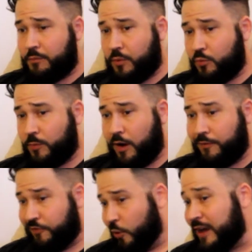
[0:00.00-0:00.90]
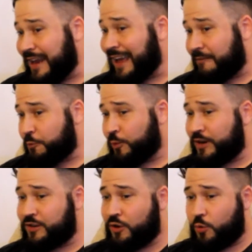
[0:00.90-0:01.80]
But avoiding
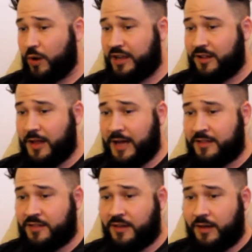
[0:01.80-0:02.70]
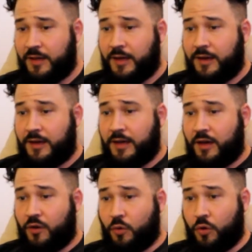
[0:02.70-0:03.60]
everyone in your weight class
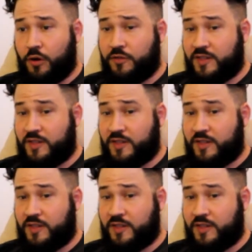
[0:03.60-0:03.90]
or